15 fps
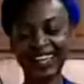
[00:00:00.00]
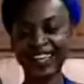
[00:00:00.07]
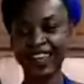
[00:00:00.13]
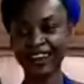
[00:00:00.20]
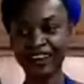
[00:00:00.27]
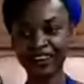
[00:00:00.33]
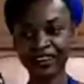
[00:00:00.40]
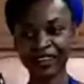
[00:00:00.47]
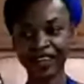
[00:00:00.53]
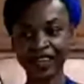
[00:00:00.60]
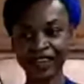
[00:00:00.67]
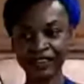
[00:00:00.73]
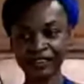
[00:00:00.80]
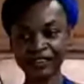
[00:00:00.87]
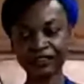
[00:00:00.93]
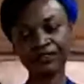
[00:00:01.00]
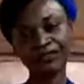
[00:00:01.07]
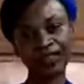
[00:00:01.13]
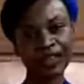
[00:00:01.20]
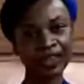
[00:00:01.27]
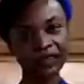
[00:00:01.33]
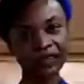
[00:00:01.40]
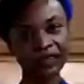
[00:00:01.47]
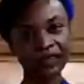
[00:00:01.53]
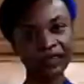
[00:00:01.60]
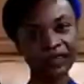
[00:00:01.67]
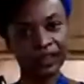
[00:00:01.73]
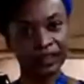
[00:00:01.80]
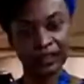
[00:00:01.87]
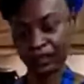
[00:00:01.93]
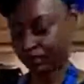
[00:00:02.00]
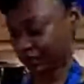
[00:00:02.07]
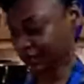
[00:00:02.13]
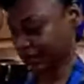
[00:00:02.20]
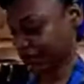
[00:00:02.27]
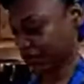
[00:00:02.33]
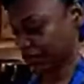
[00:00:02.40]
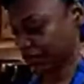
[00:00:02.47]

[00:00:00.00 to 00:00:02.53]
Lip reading: Carrot cake. I like carrot cake.